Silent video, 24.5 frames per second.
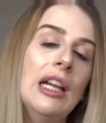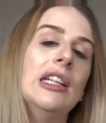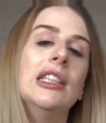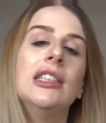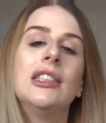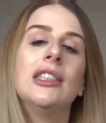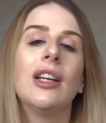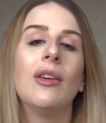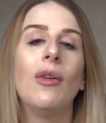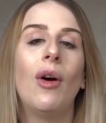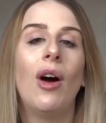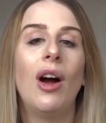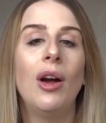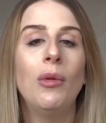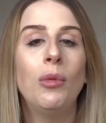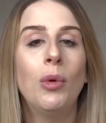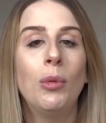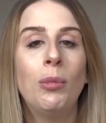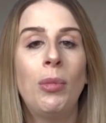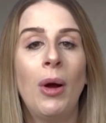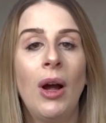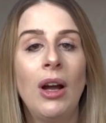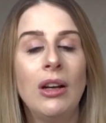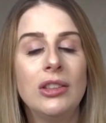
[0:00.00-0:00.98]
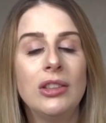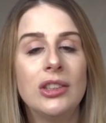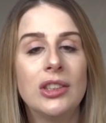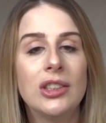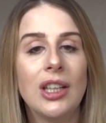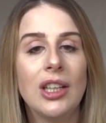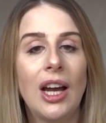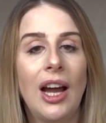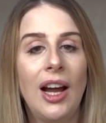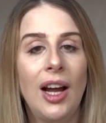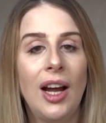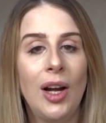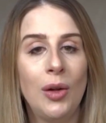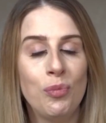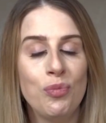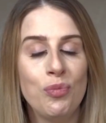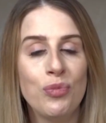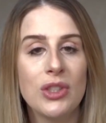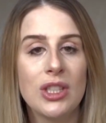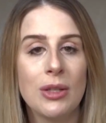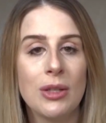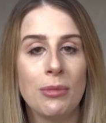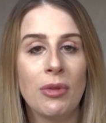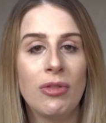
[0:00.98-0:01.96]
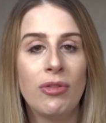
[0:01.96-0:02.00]
So I will post
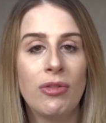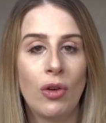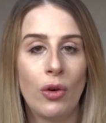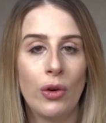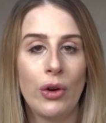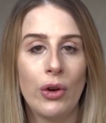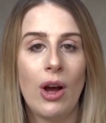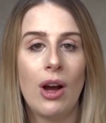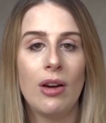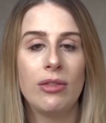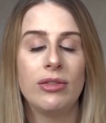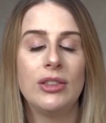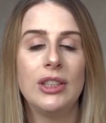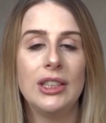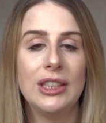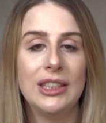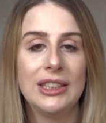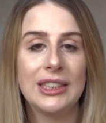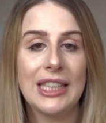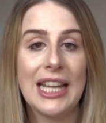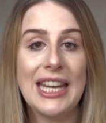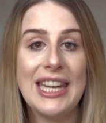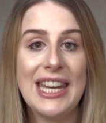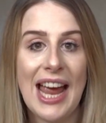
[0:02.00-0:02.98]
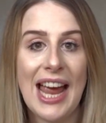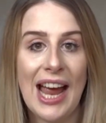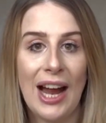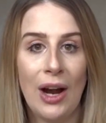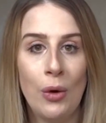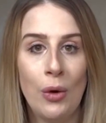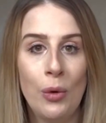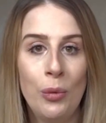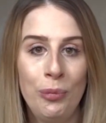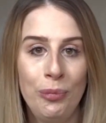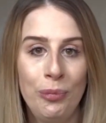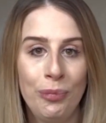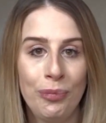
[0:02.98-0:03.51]
some before and afters now.